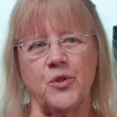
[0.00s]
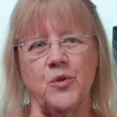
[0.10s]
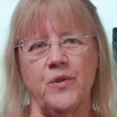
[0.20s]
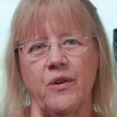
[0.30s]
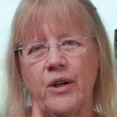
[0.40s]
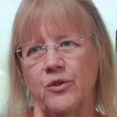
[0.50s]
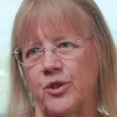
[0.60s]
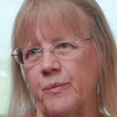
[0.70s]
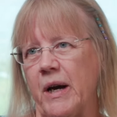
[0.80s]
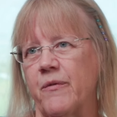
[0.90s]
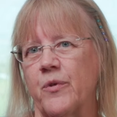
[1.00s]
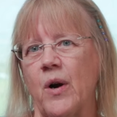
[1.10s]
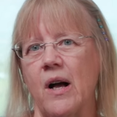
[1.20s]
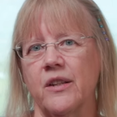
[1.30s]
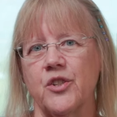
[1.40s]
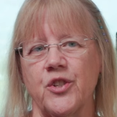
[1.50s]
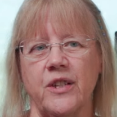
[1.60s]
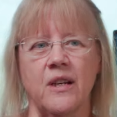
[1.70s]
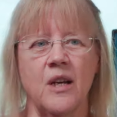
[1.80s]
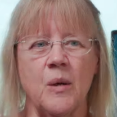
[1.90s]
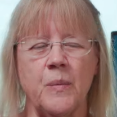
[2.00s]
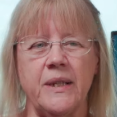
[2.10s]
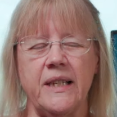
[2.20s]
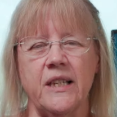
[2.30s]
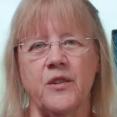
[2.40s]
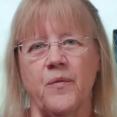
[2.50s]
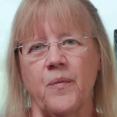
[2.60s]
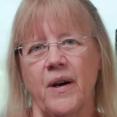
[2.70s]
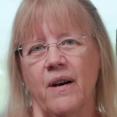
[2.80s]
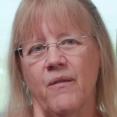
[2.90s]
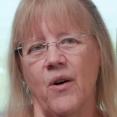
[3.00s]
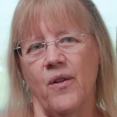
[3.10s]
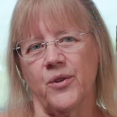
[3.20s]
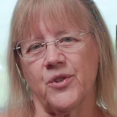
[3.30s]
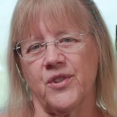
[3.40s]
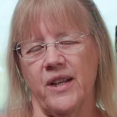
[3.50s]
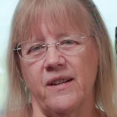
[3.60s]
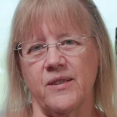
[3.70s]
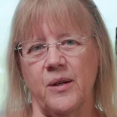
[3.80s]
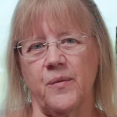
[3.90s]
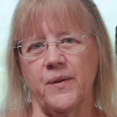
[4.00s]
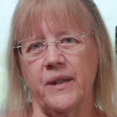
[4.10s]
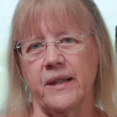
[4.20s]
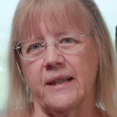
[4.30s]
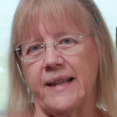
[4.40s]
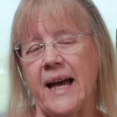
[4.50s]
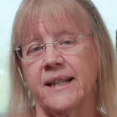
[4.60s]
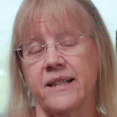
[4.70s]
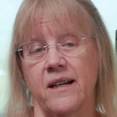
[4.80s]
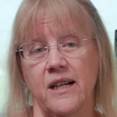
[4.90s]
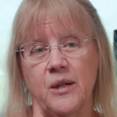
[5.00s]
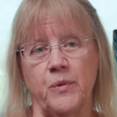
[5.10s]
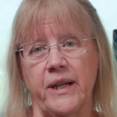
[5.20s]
student, there I learned about virology. But at the end of all those studies, I felt like at that time we